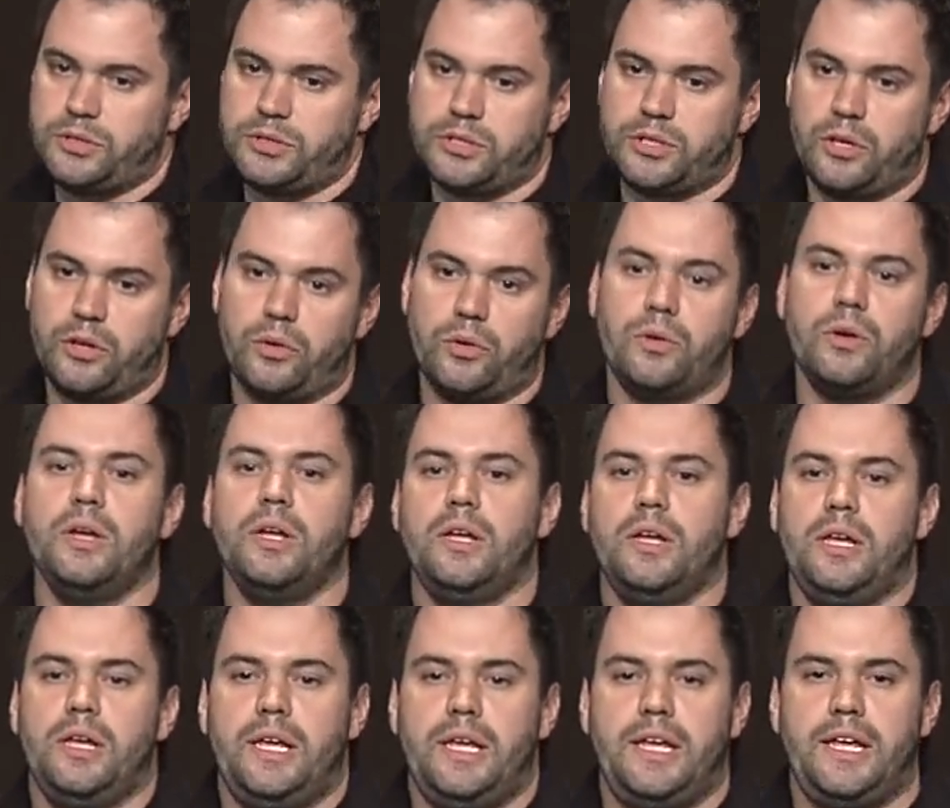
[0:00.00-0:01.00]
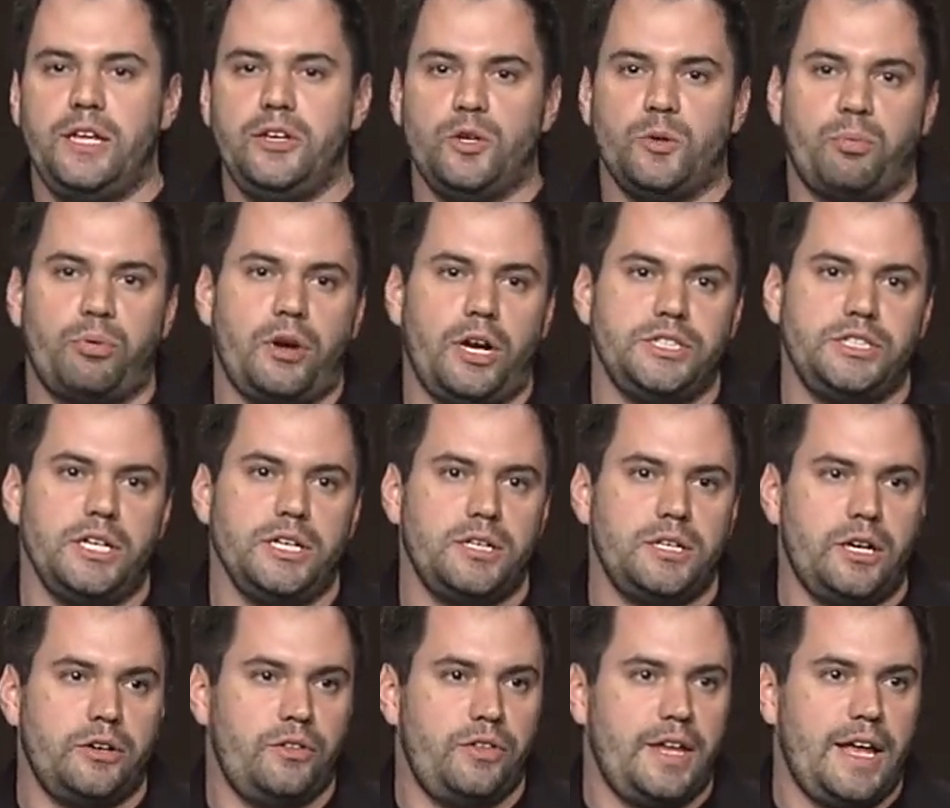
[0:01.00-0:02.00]
So in your project,
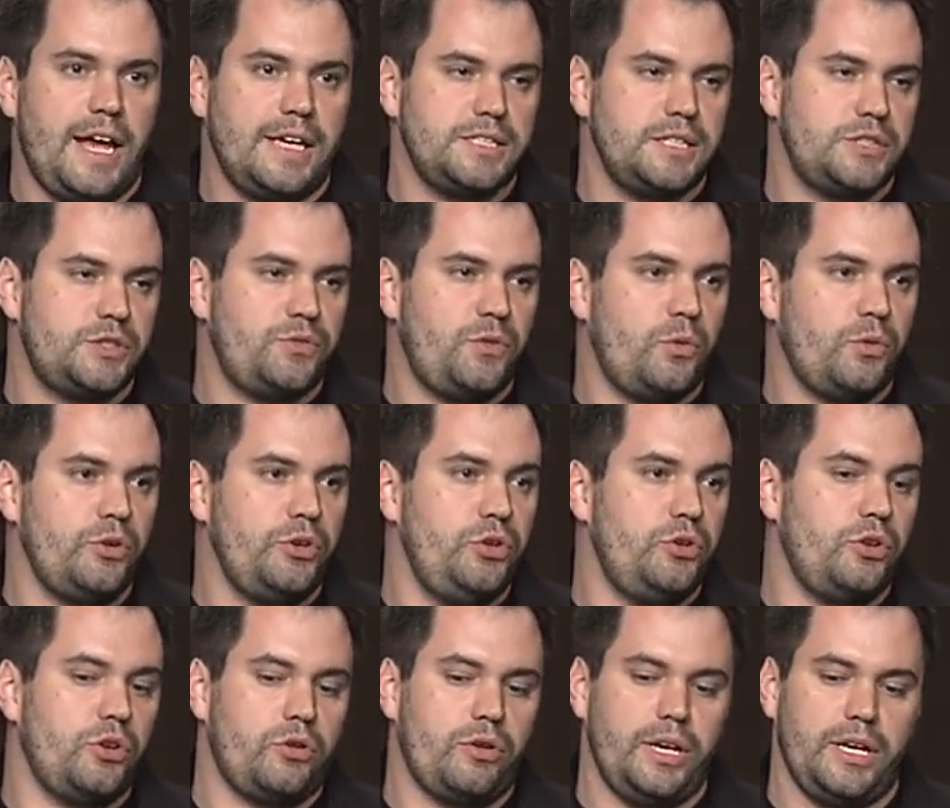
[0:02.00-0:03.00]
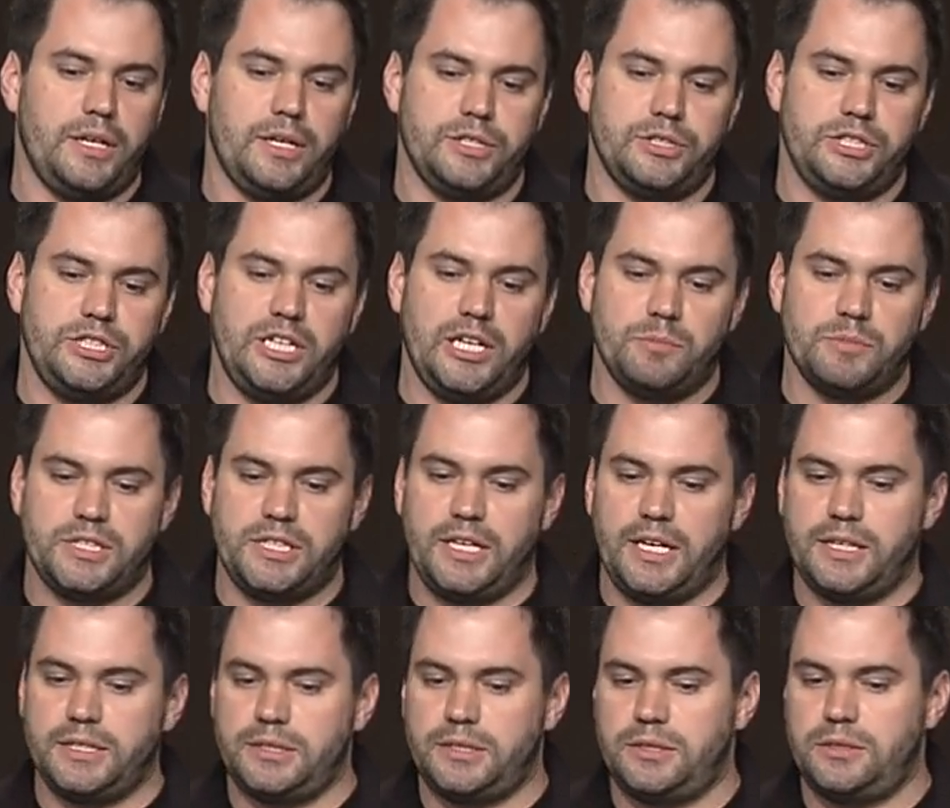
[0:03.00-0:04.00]
under the assets folder, you can create a
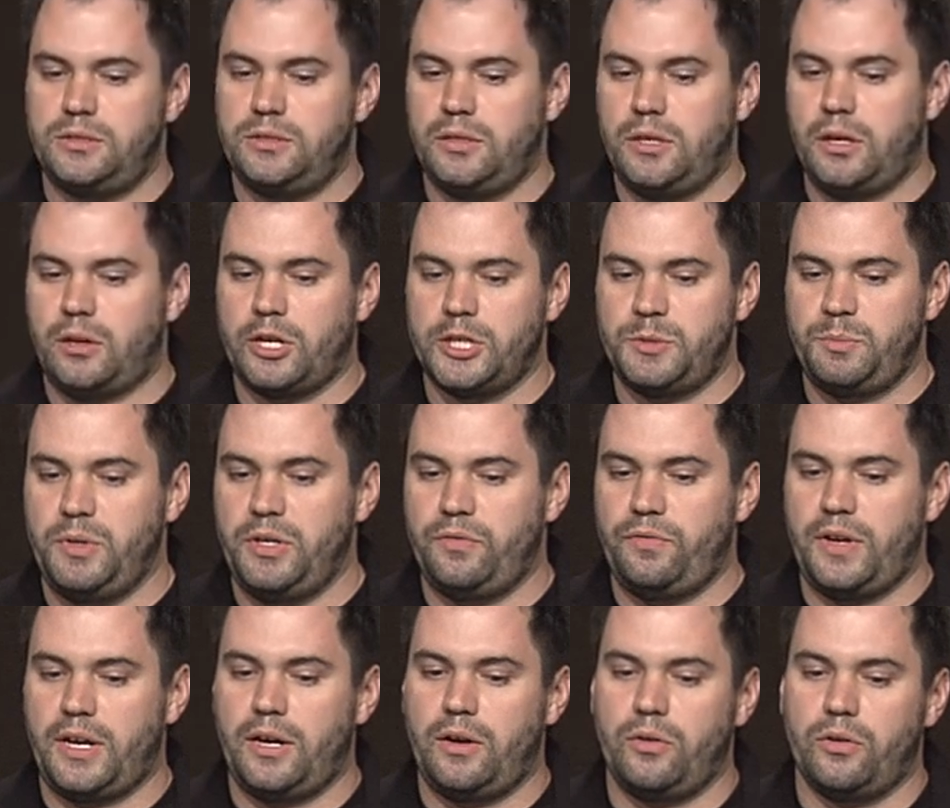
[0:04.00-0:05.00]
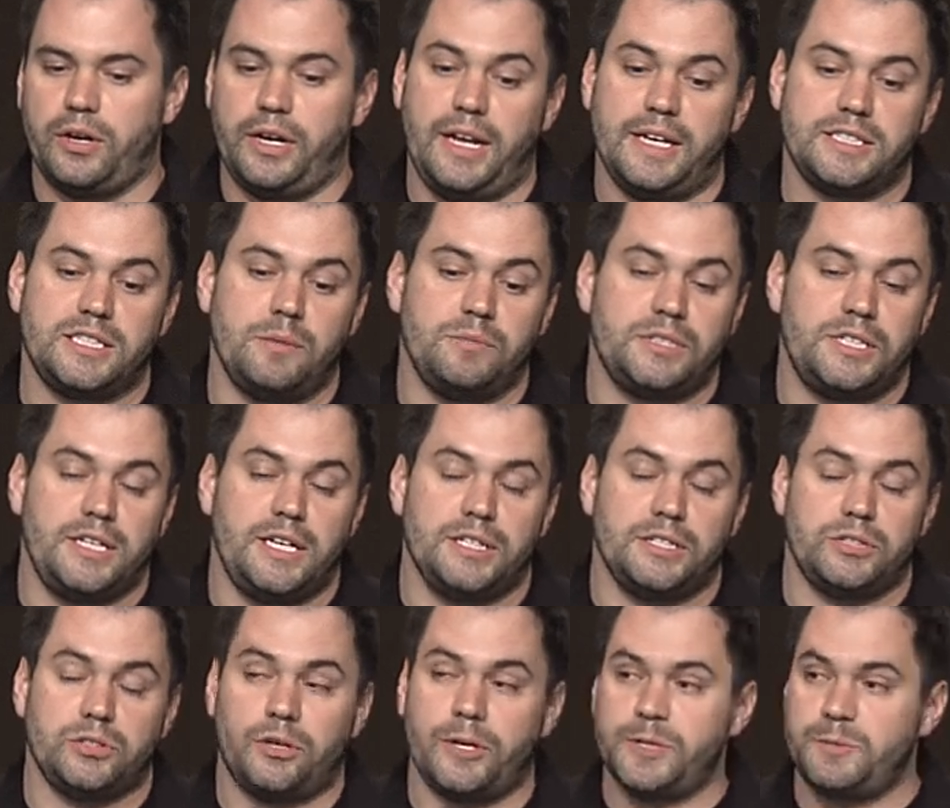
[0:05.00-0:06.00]
GMCS RSP file or an
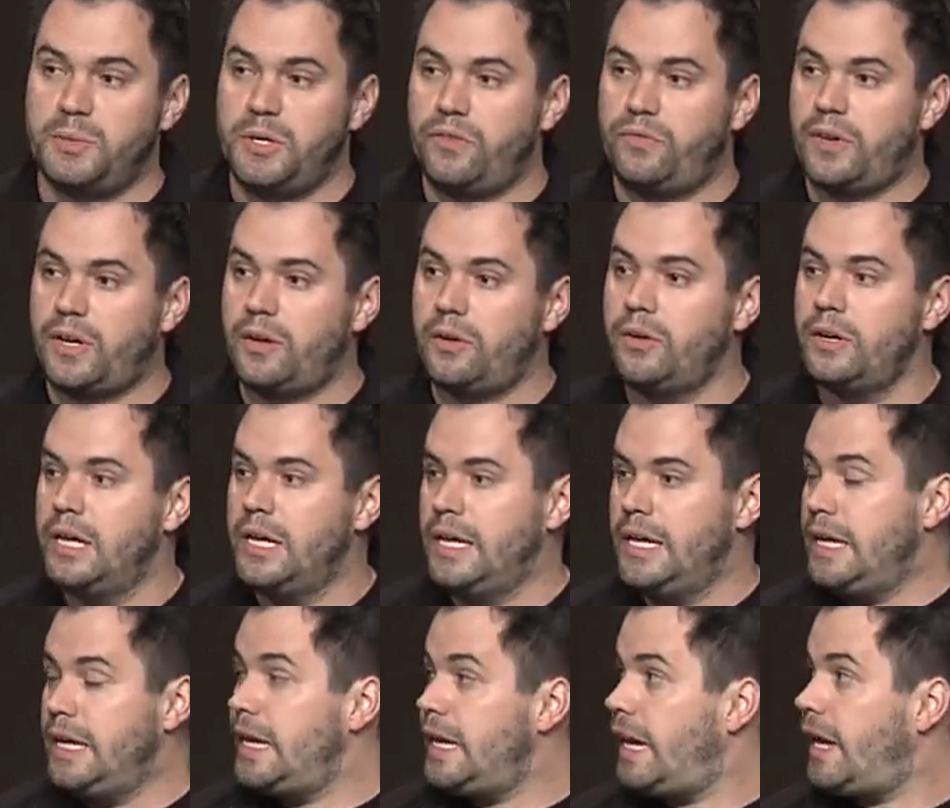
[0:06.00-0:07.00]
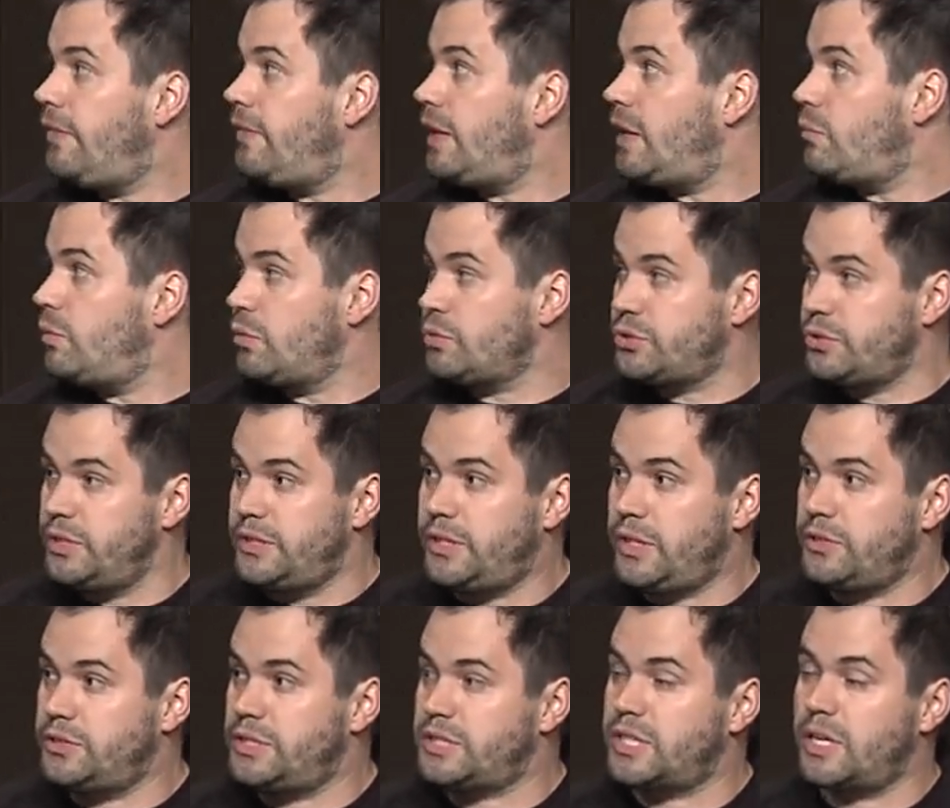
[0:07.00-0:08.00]
SMCS RSP file, and then we'll treat
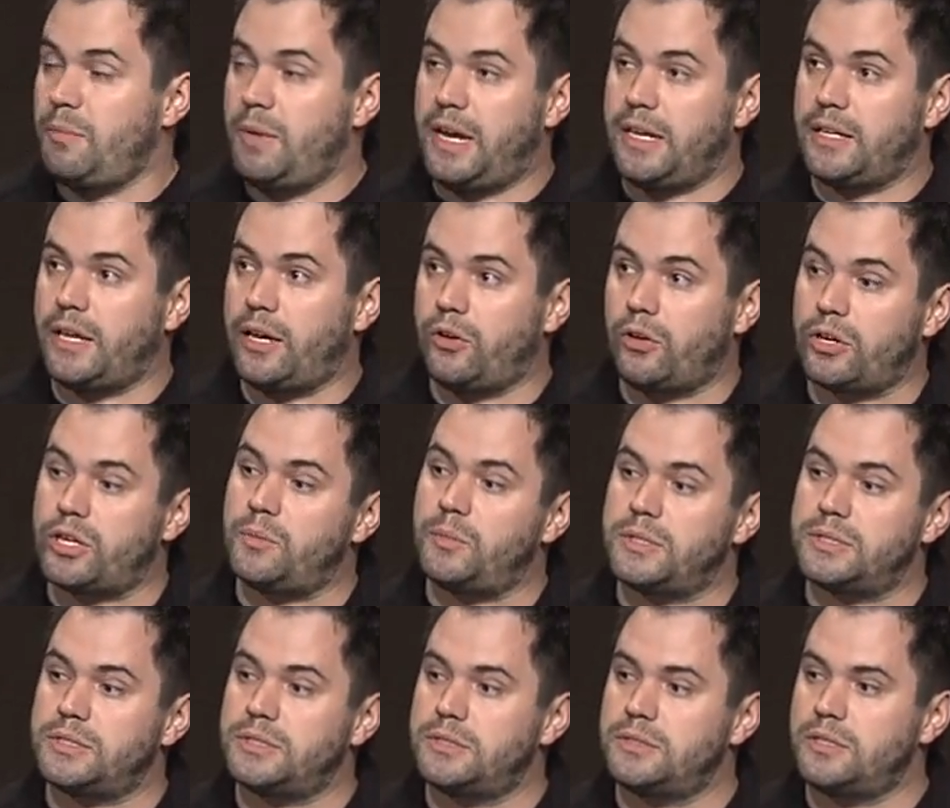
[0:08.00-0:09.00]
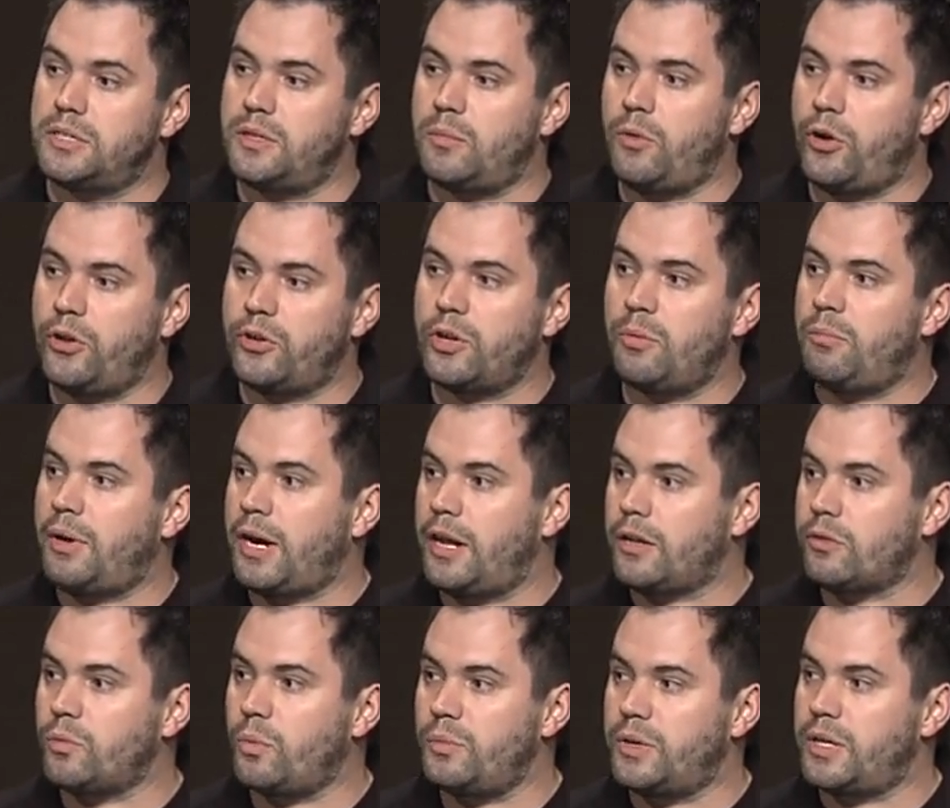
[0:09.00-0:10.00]
those as command line arguments to the Mono
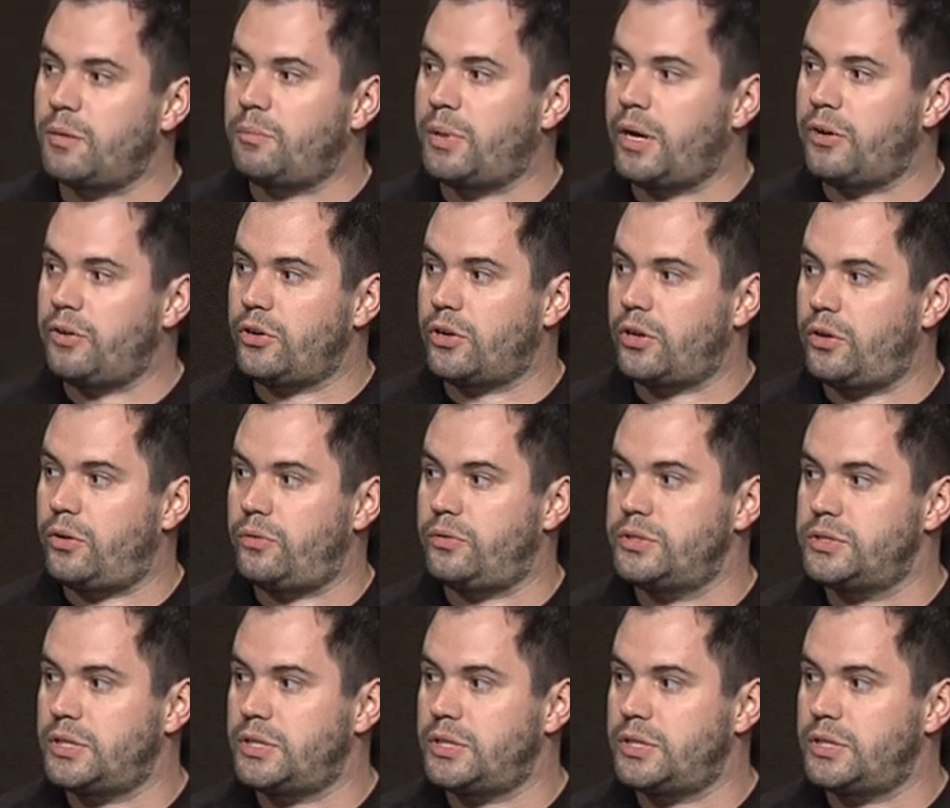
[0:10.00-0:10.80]
compiler when we compile your code.